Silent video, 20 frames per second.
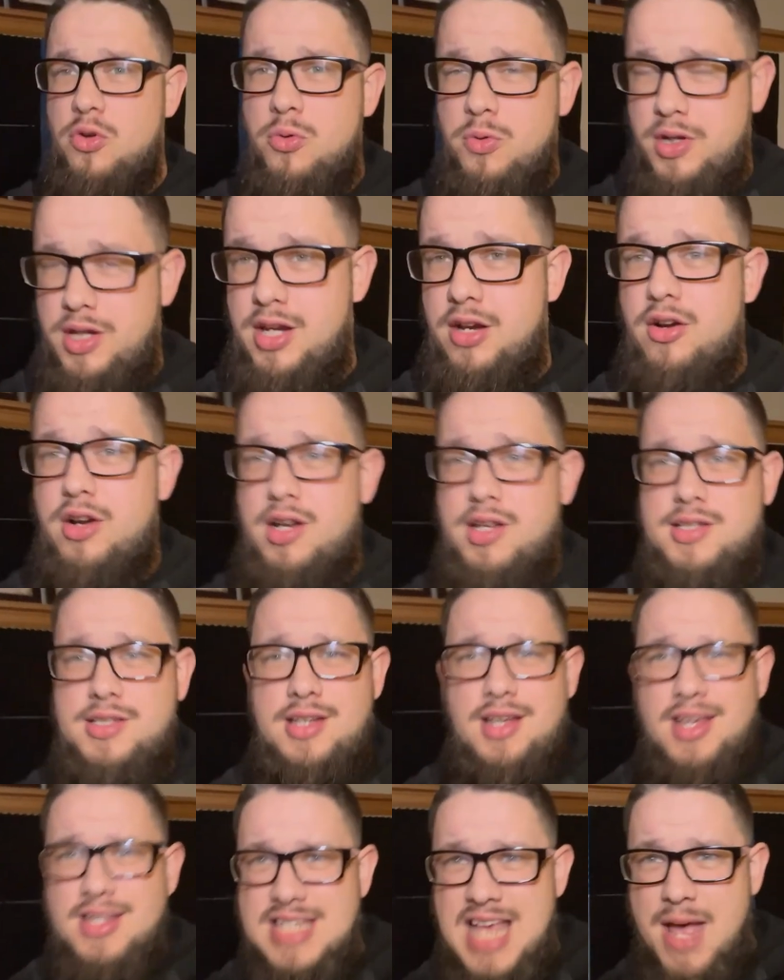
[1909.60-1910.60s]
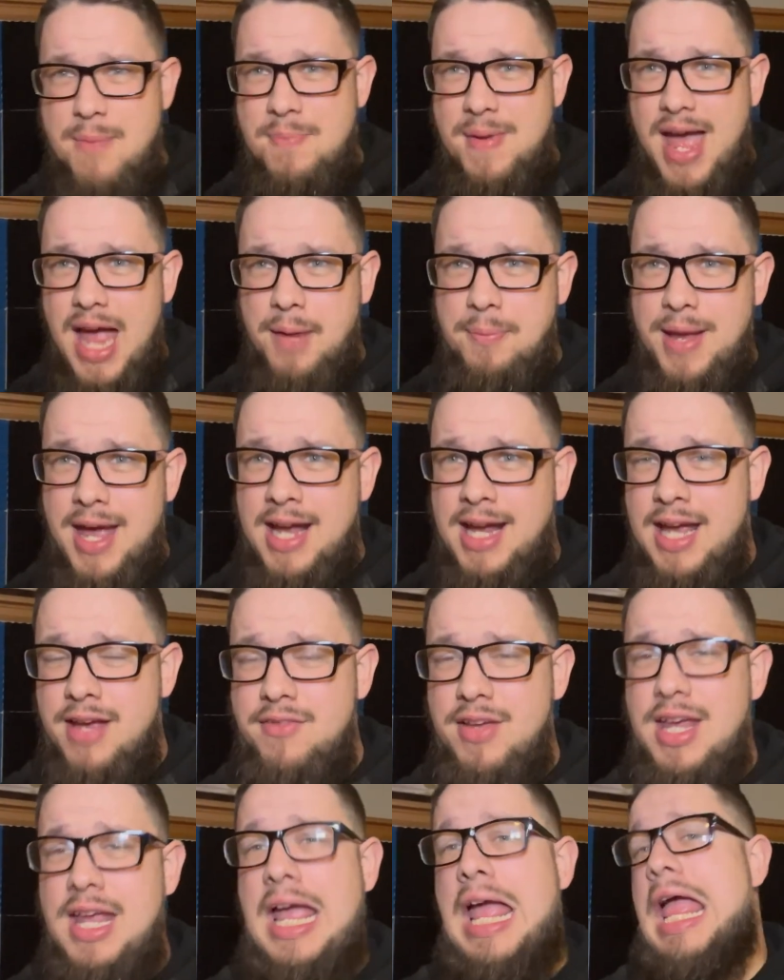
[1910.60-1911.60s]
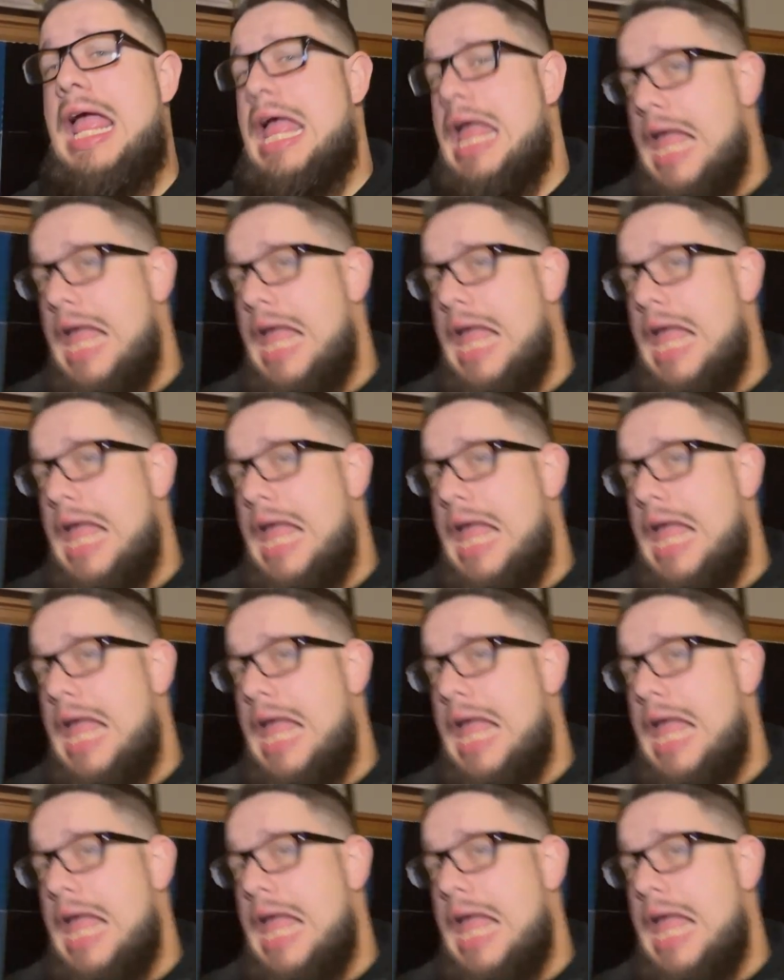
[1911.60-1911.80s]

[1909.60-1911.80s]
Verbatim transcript: you who are curious, is that backpack heavy?